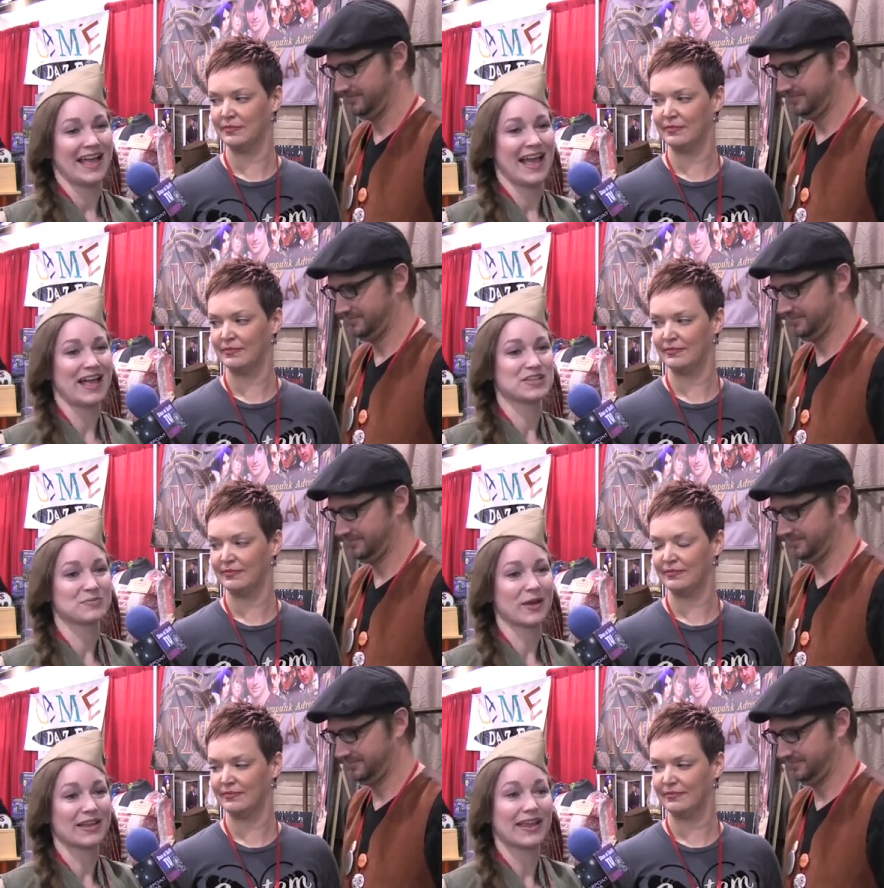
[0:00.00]

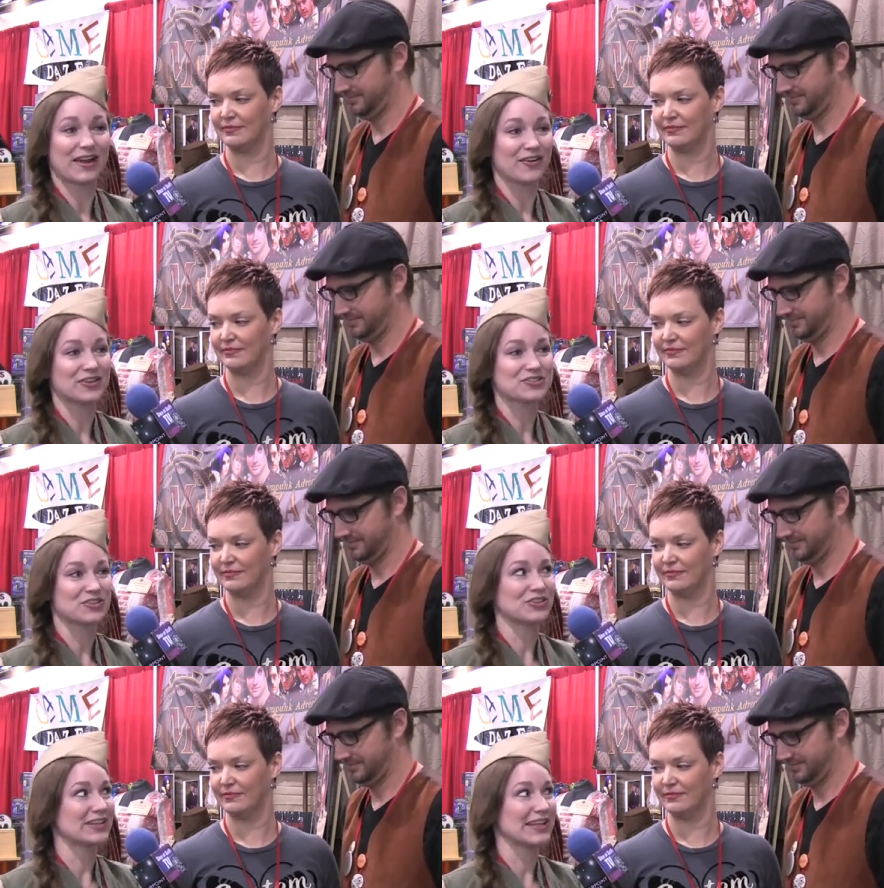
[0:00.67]
Speaker 1: And my
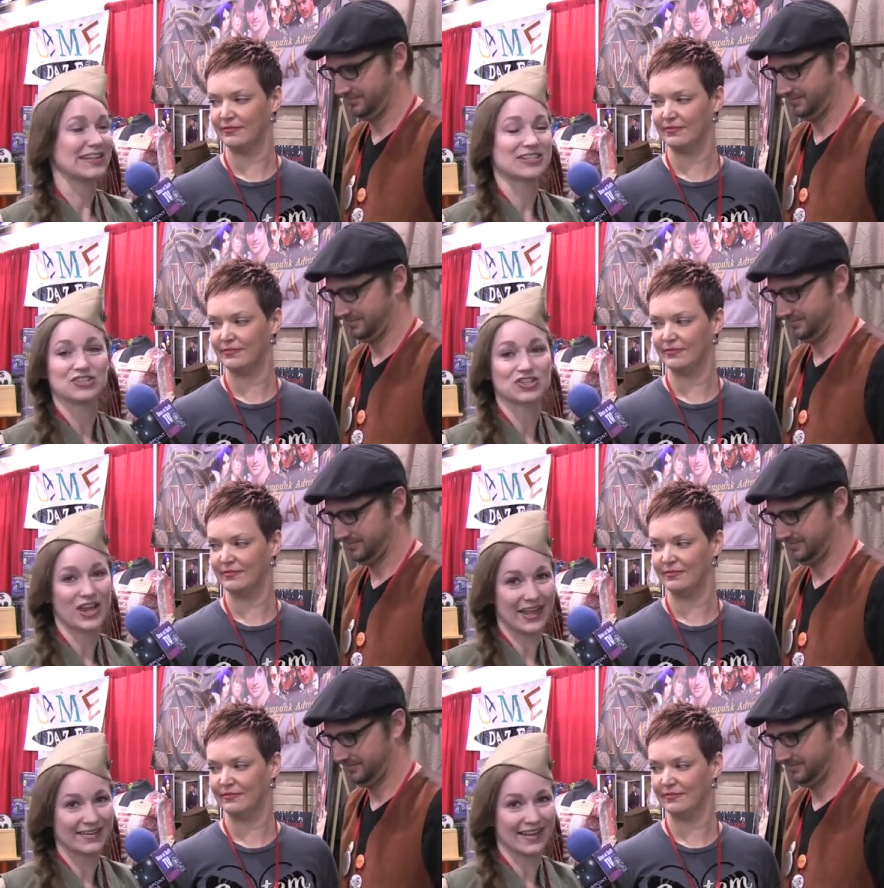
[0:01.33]
character, Lady
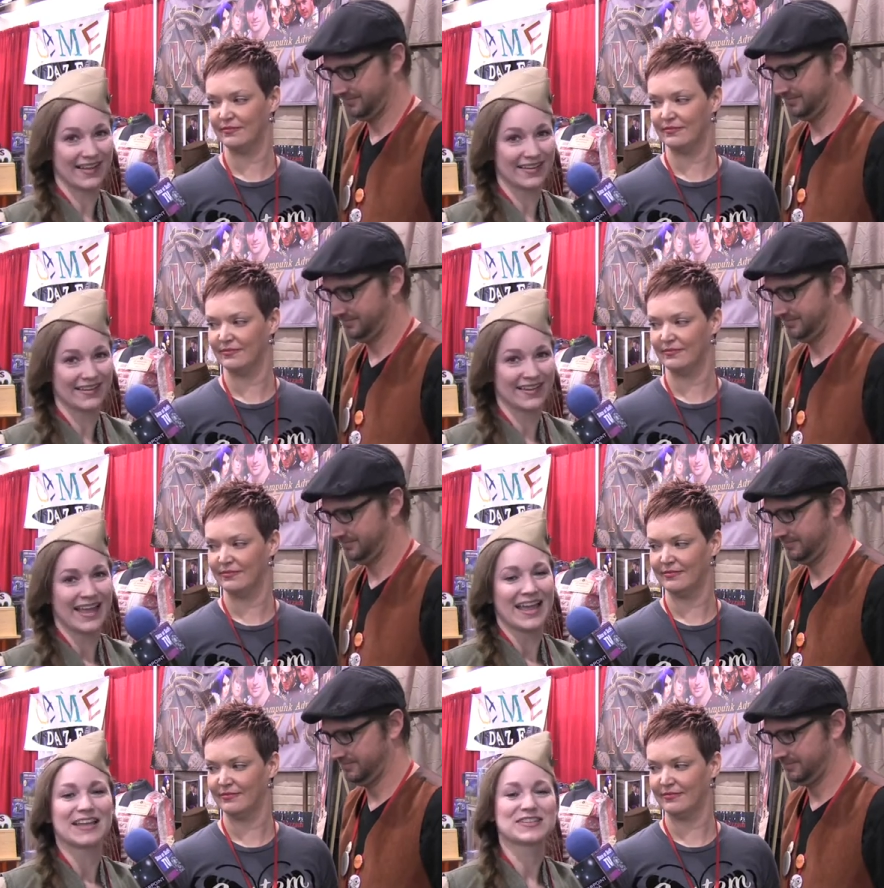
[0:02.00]
Chenna,
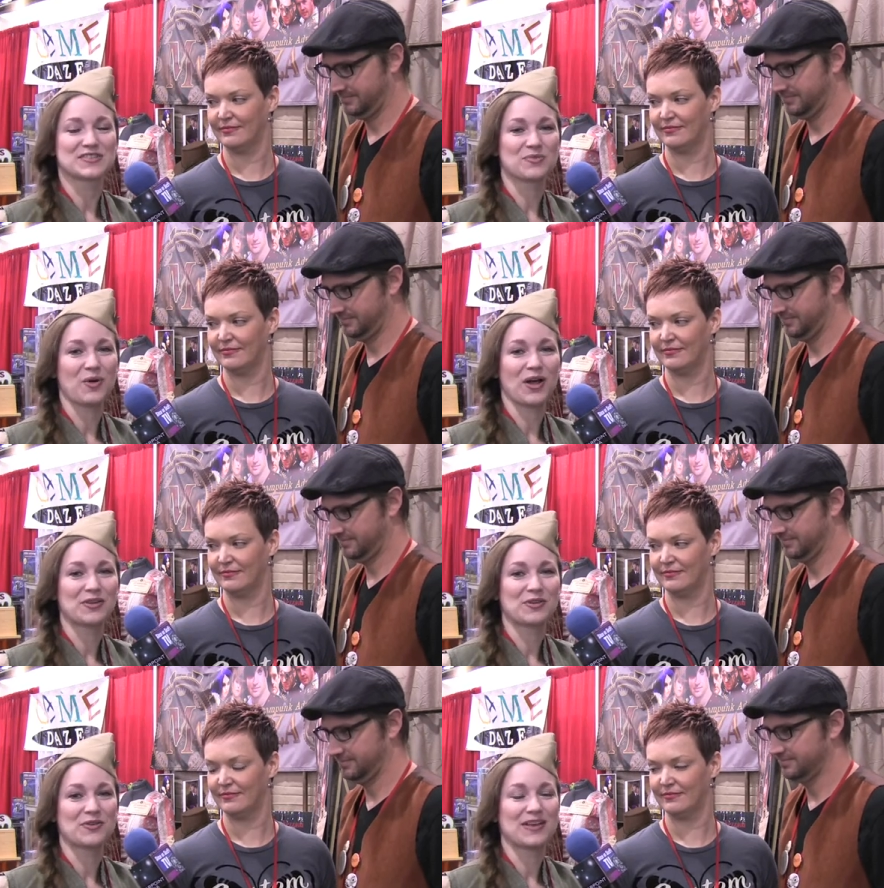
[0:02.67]
is the
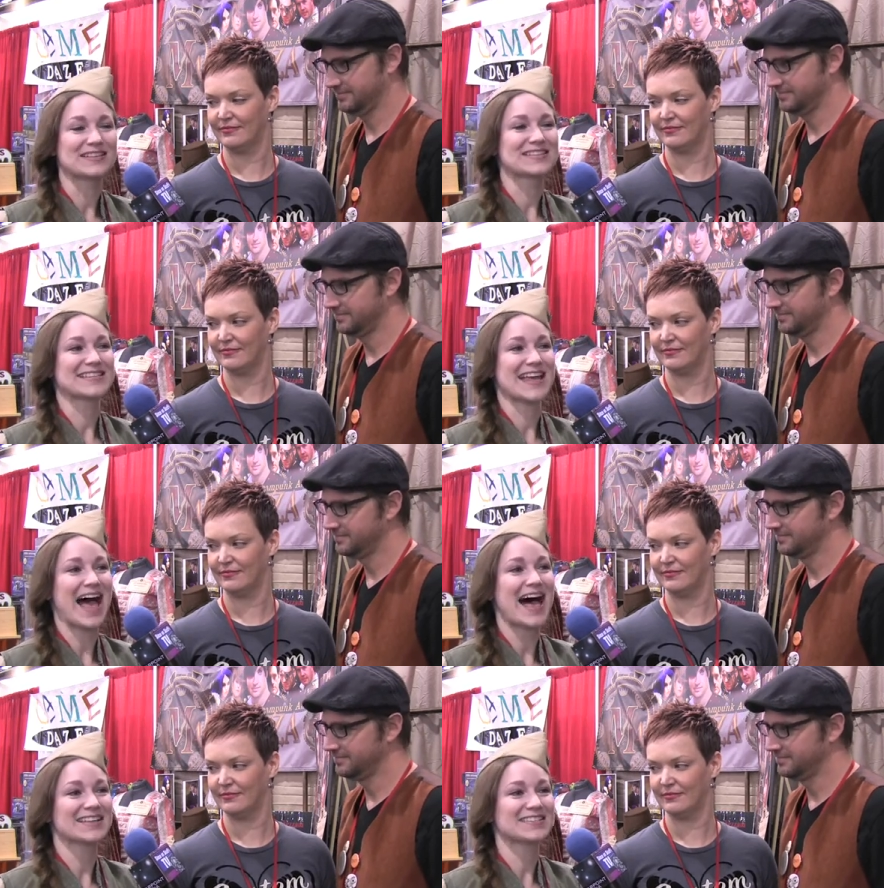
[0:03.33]
one who is
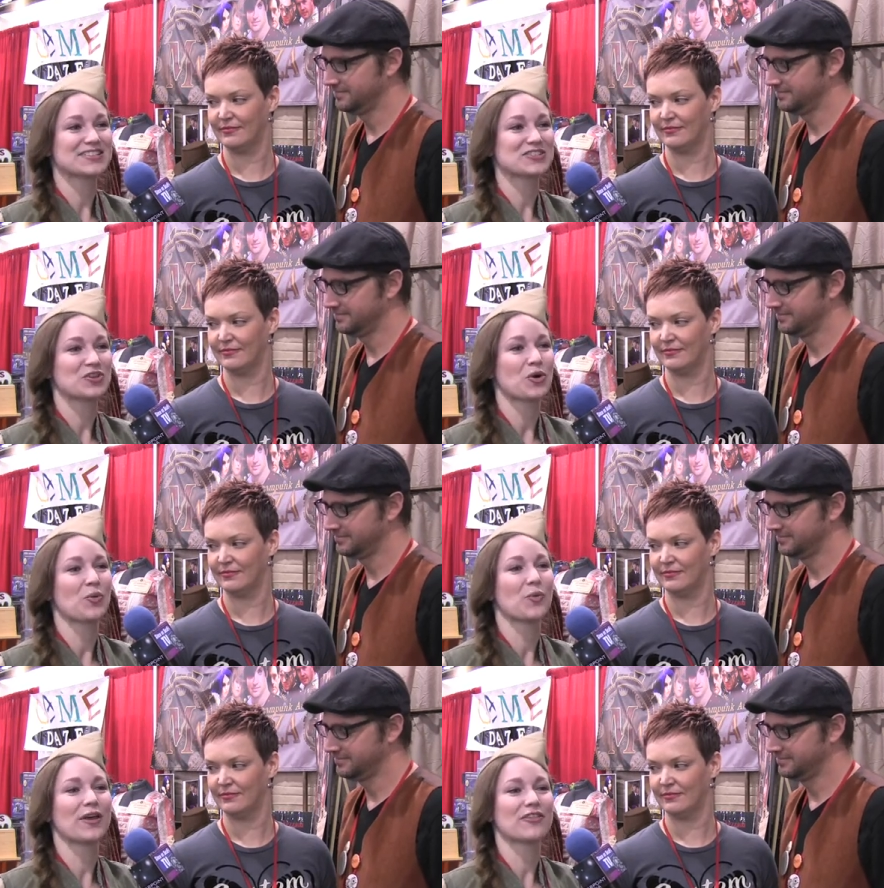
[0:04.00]
tasked
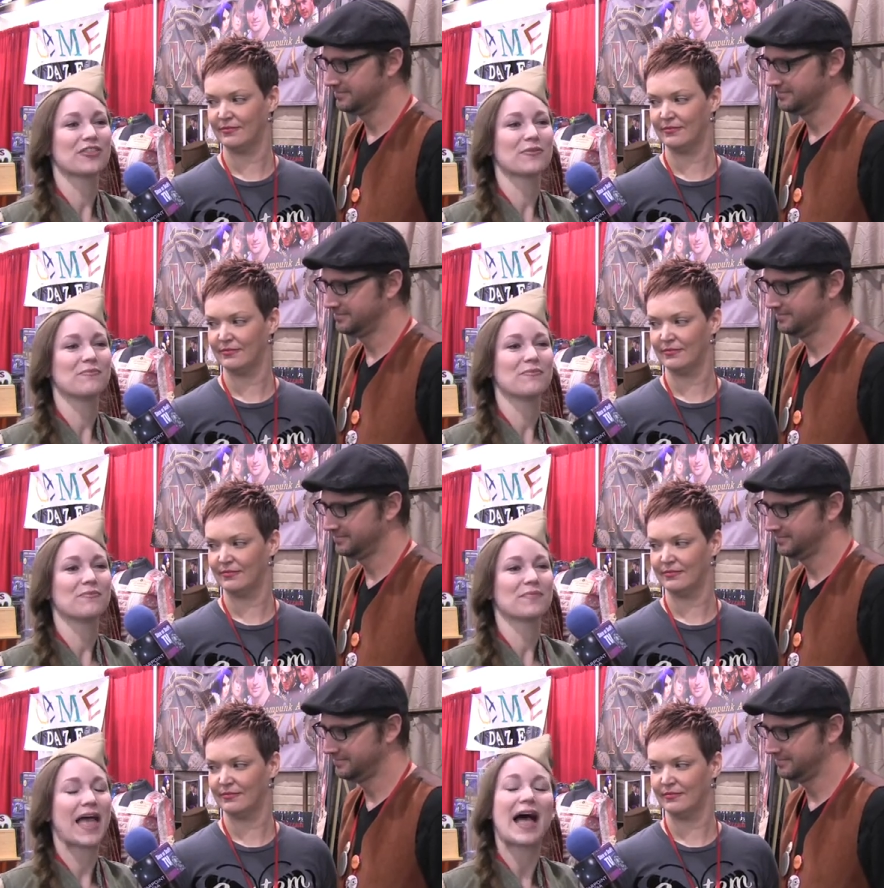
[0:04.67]
with
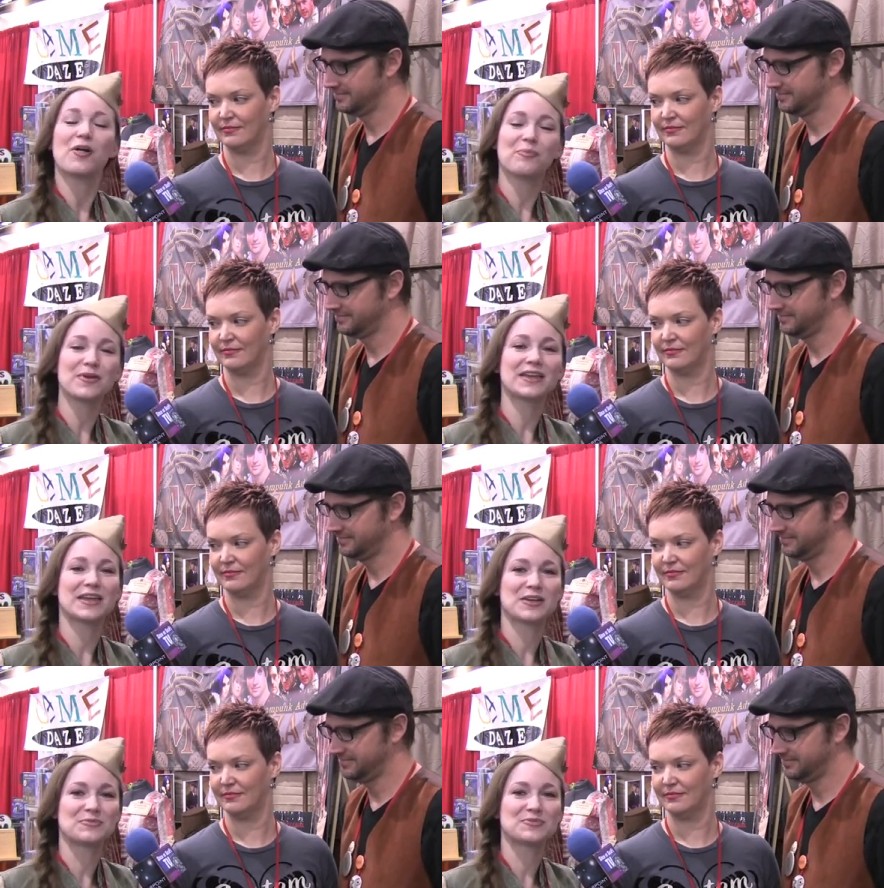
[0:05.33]
helping
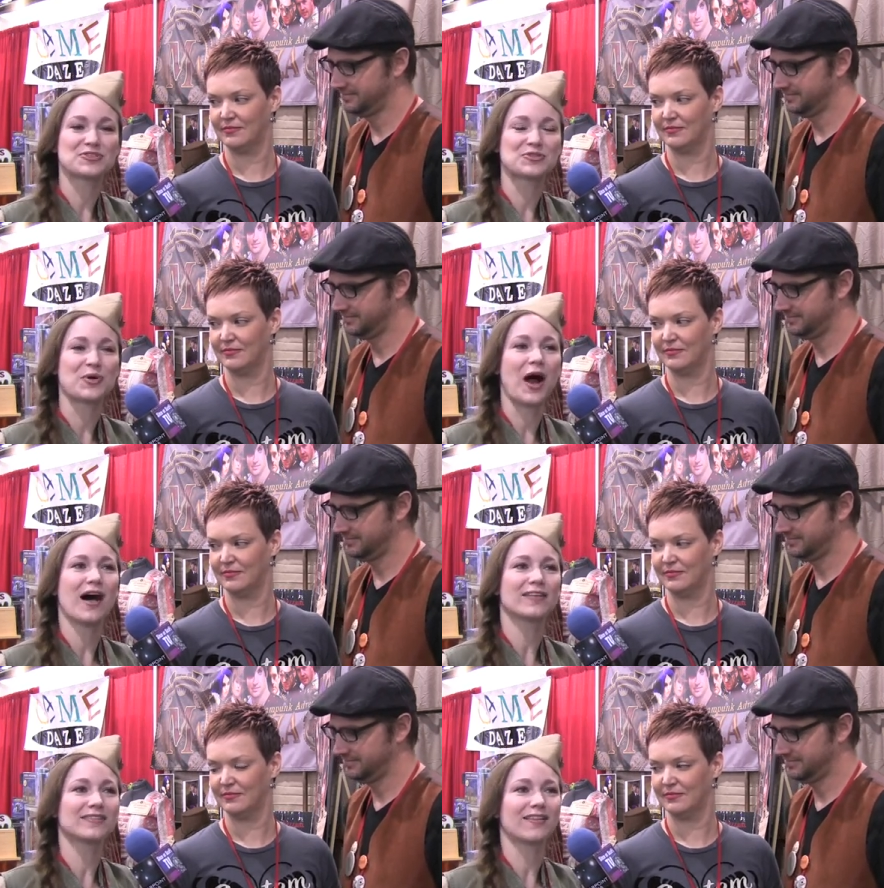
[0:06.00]
him to
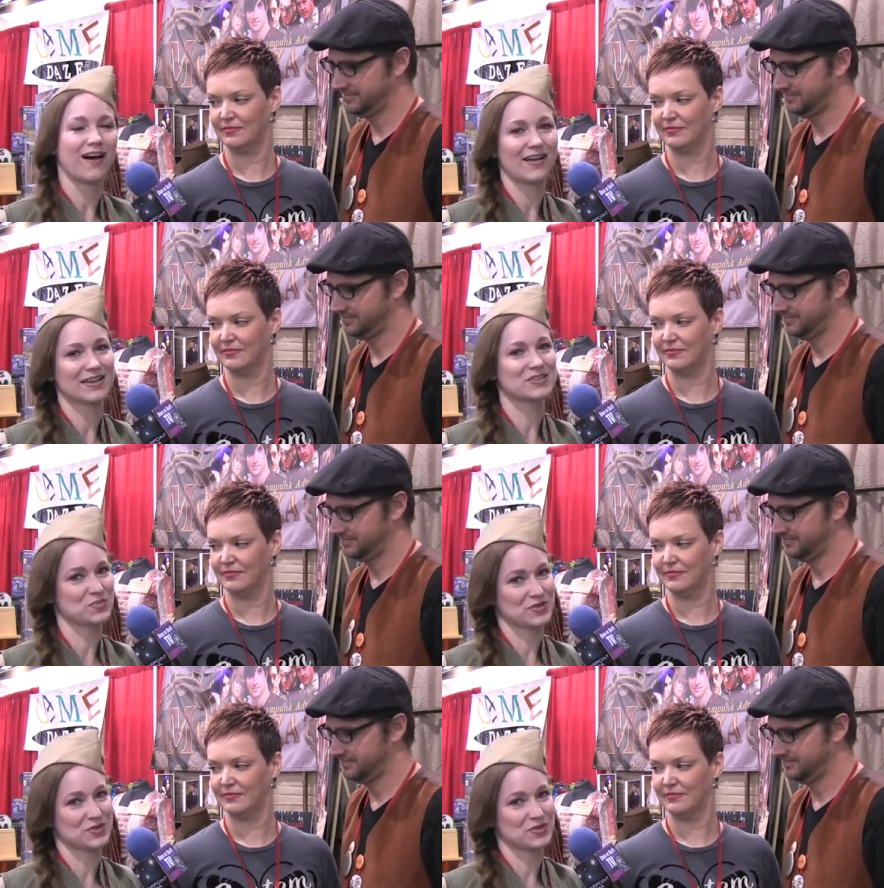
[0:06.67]
unlock his